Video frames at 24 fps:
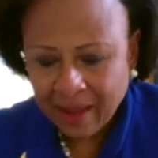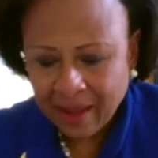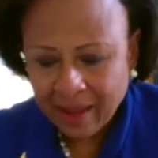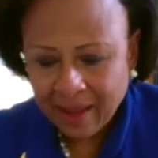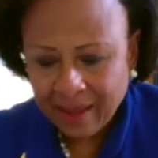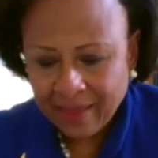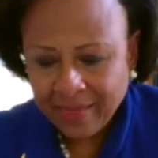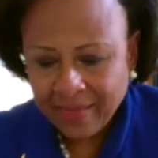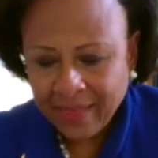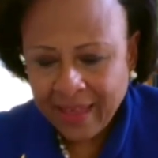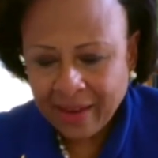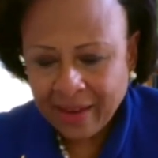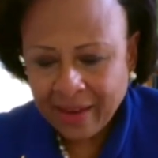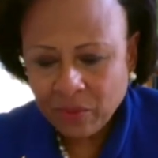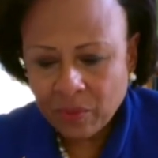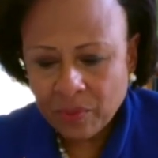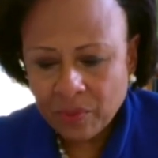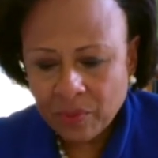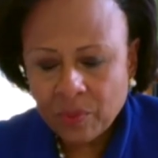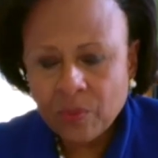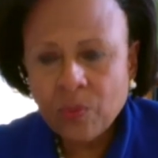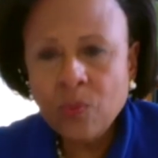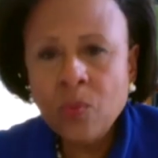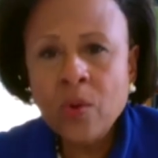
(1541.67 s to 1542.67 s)
that
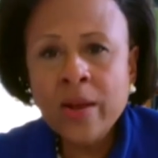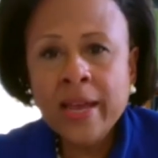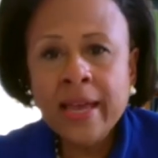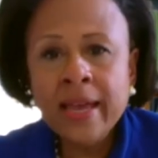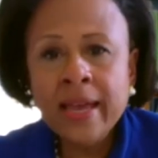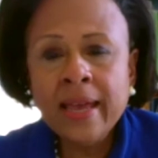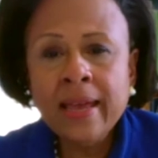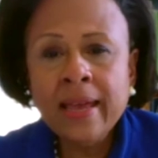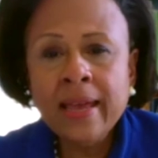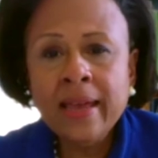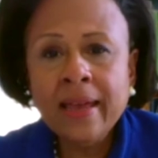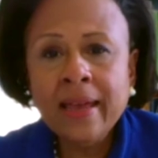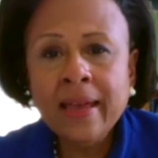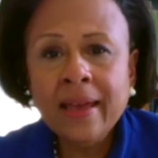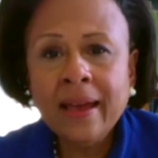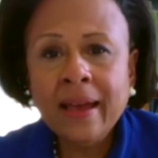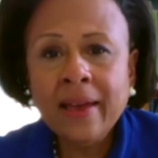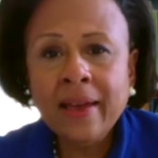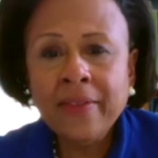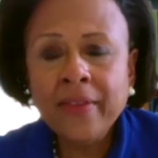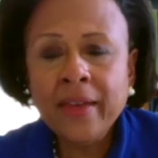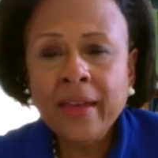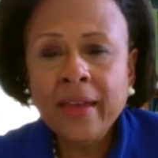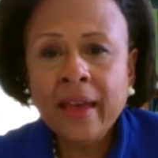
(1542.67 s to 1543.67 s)
we, I
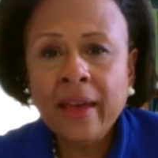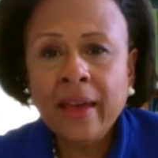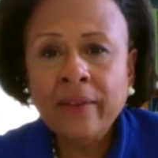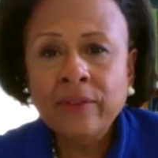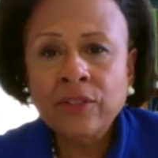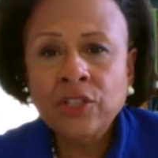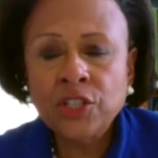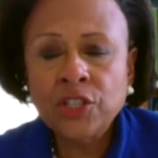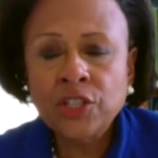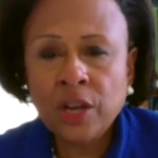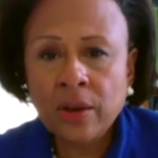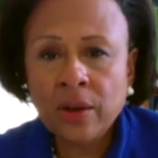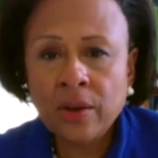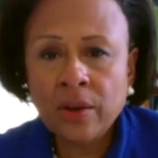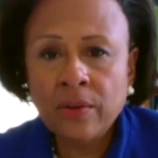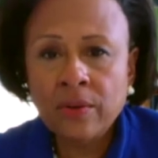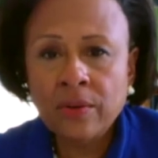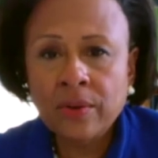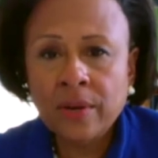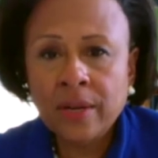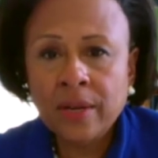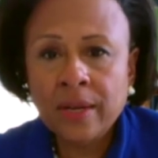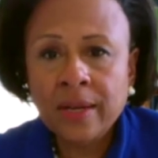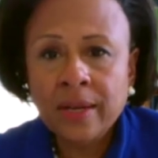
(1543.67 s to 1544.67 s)
think, have
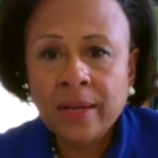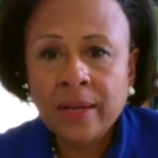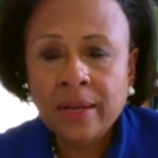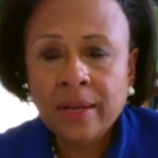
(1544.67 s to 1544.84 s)
shown